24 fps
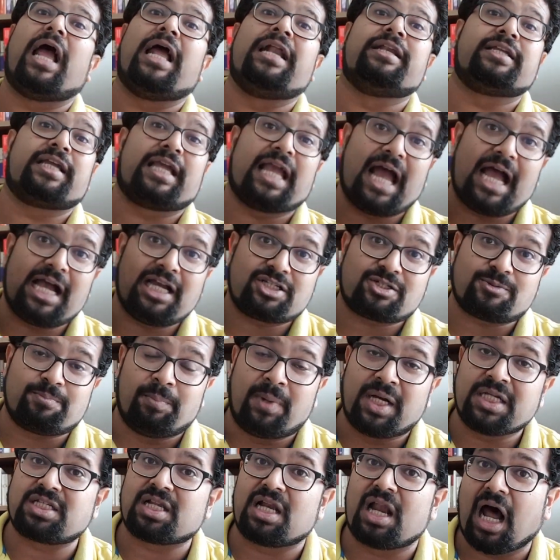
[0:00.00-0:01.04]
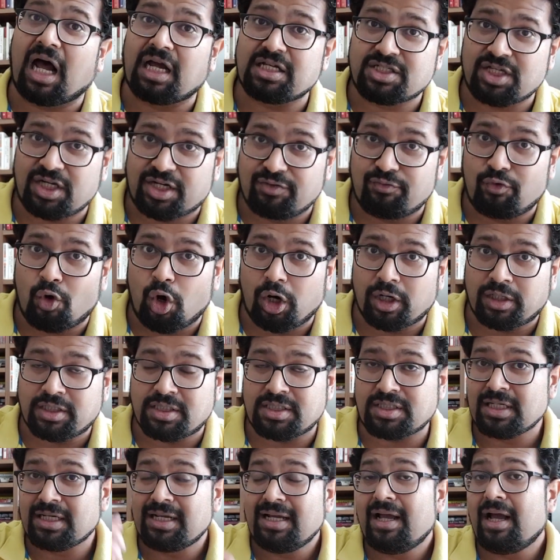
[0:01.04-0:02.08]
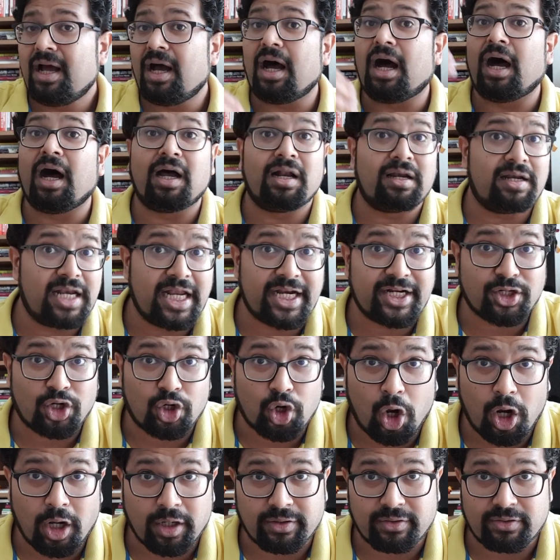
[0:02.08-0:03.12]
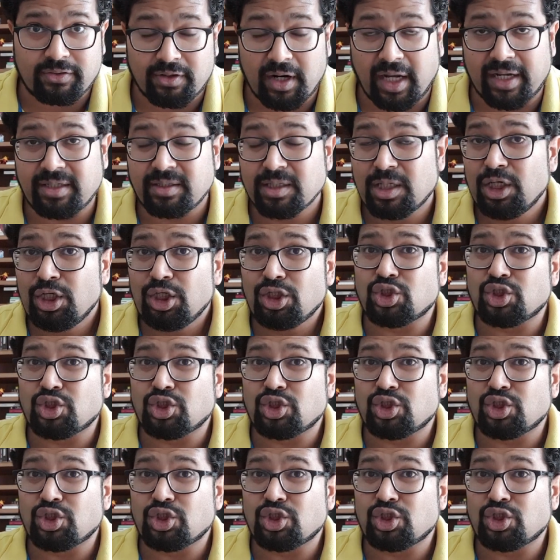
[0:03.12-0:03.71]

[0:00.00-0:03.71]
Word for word: encash much larger rewards uh, later on, right?